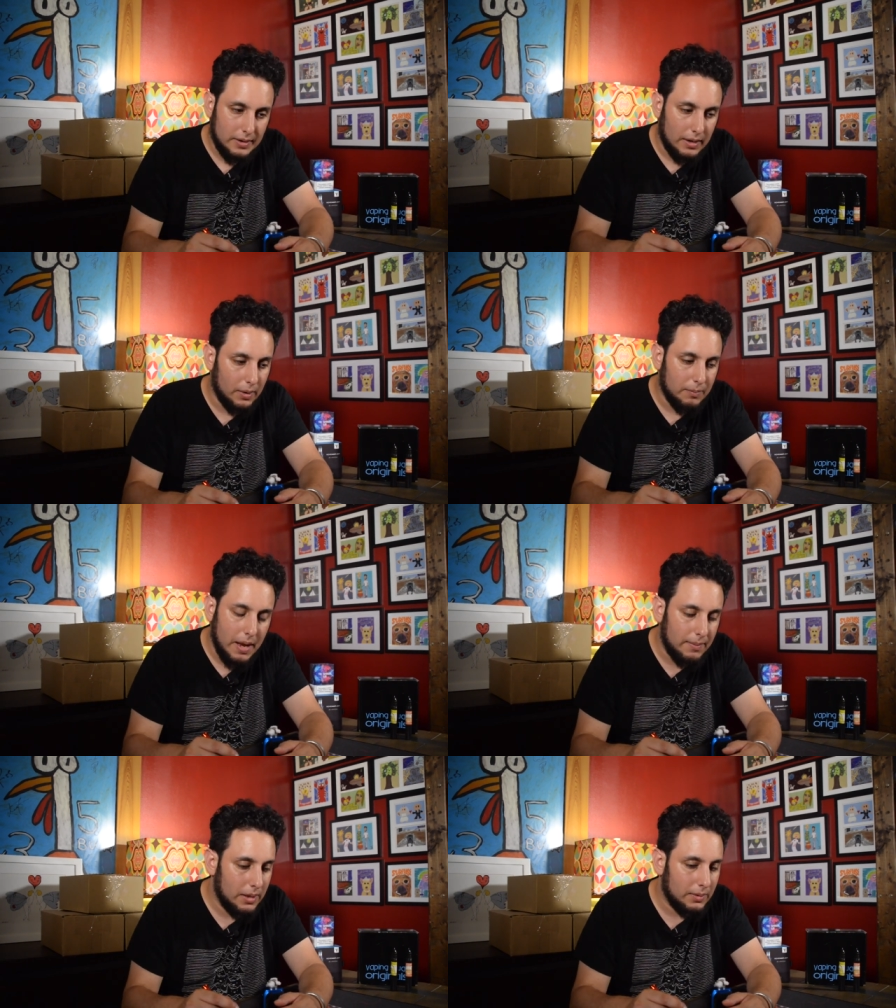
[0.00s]
I don't know,
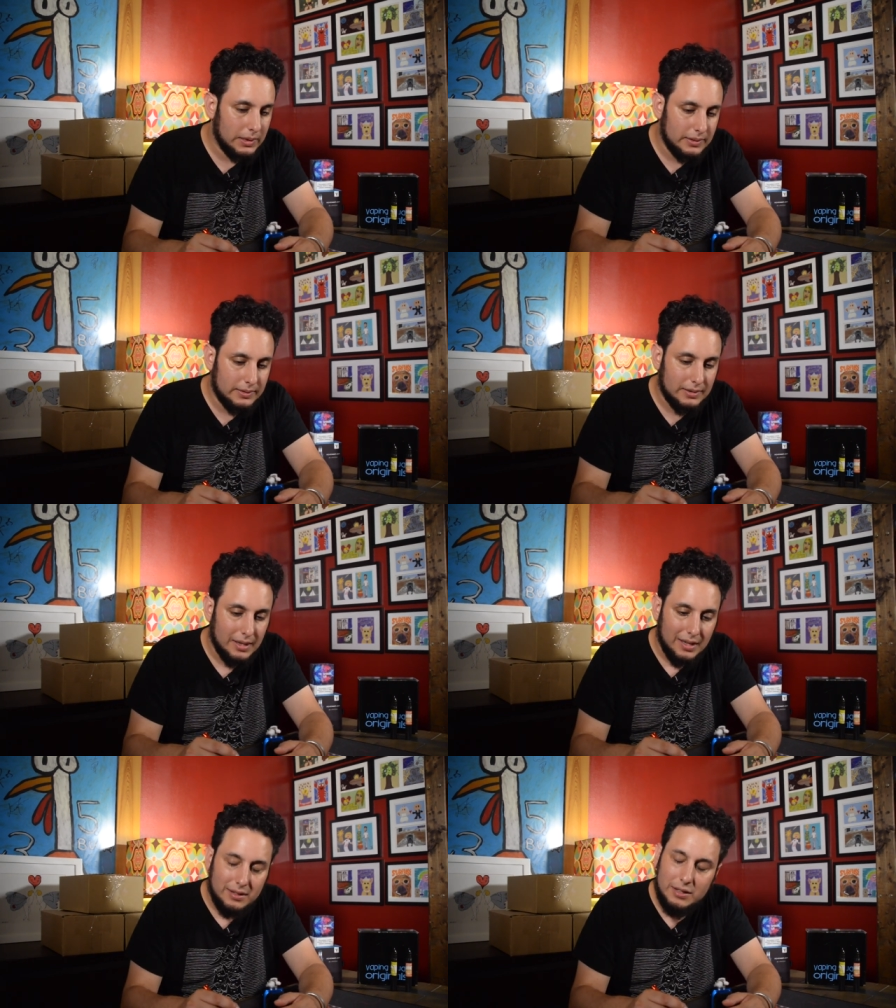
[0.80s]
maybe it was
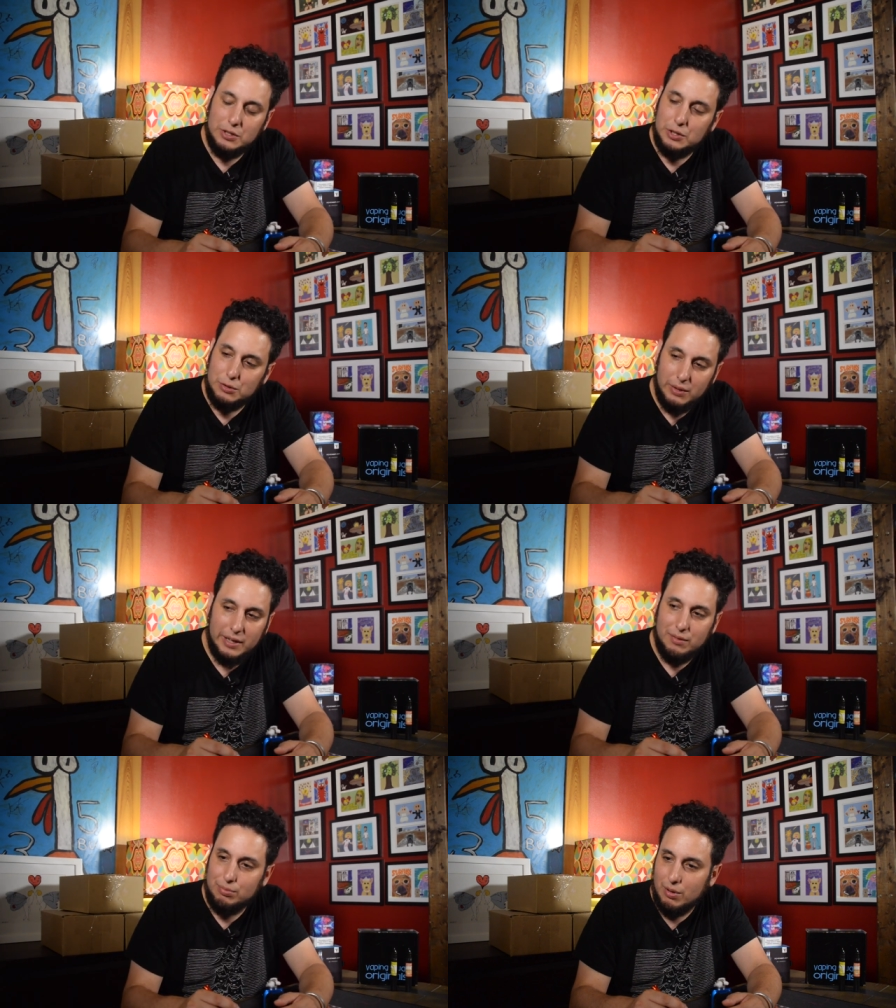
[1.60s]
this
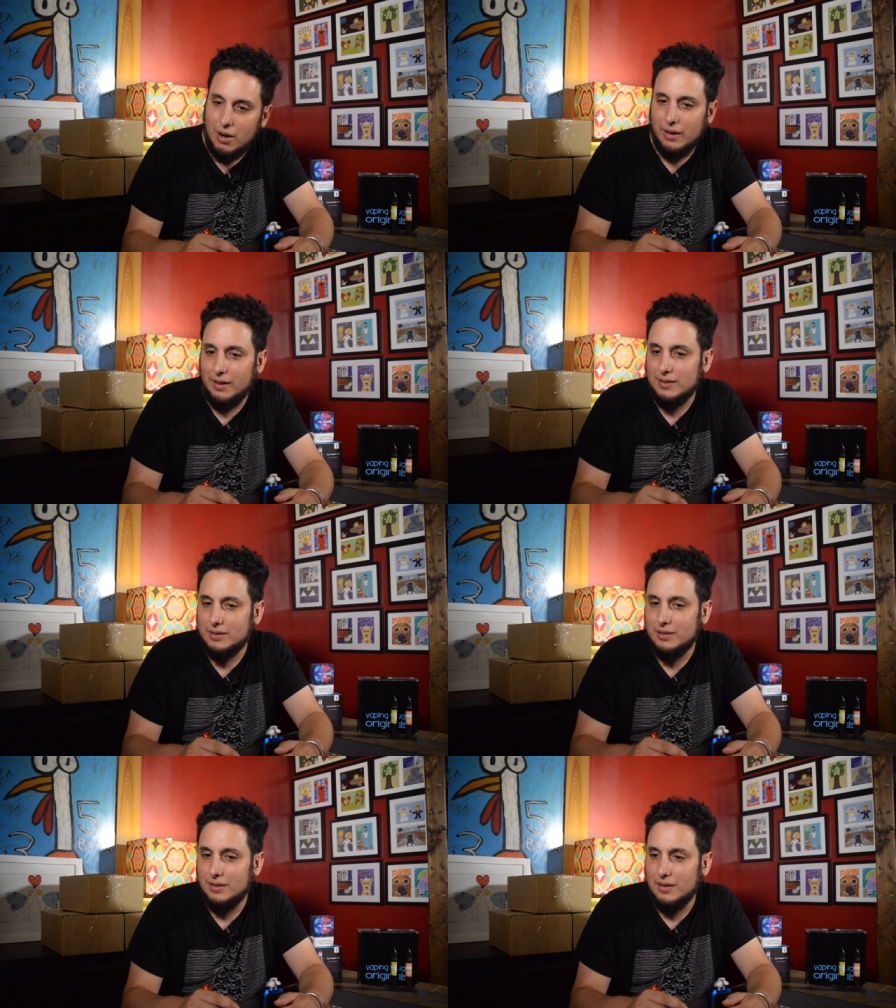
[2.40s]
string of
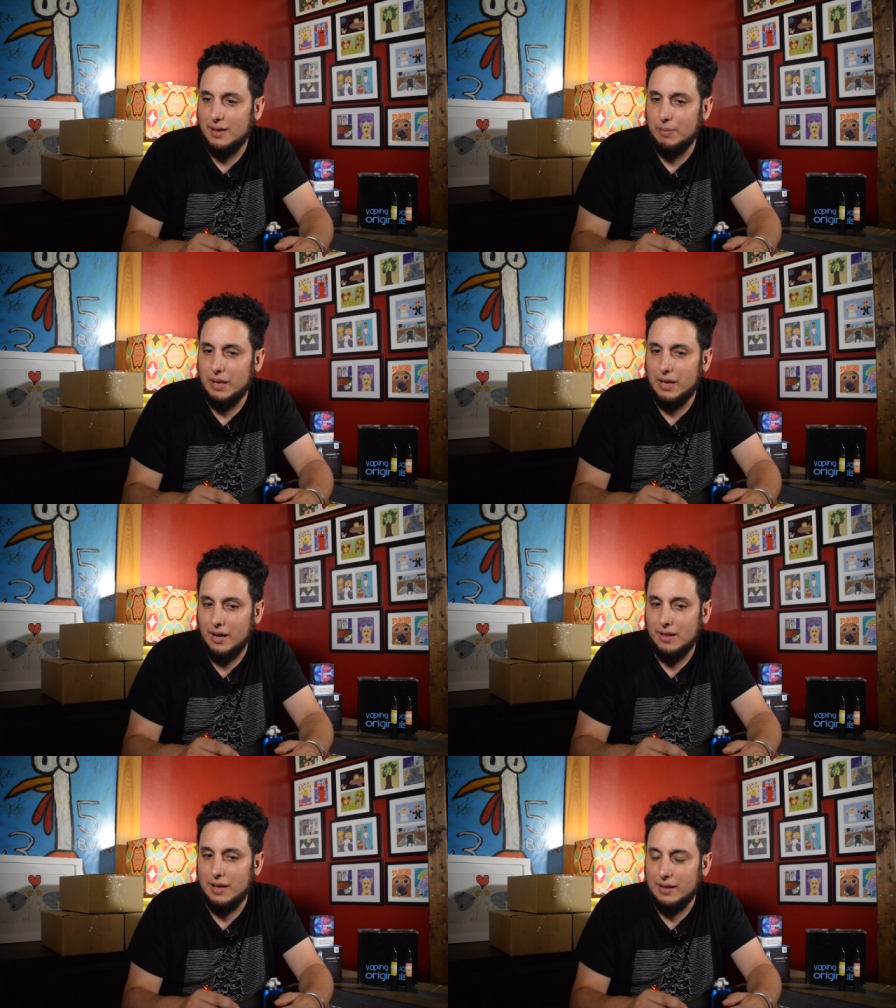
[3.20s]
products that I've been
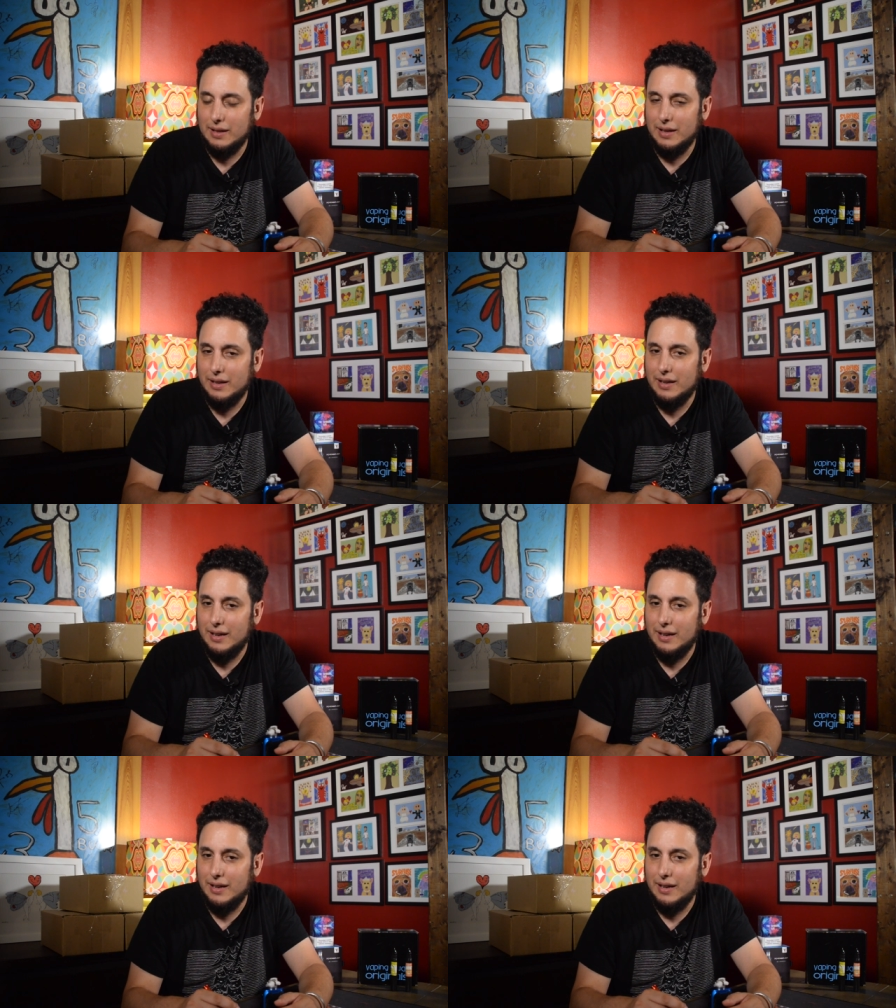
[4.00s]
getting lately,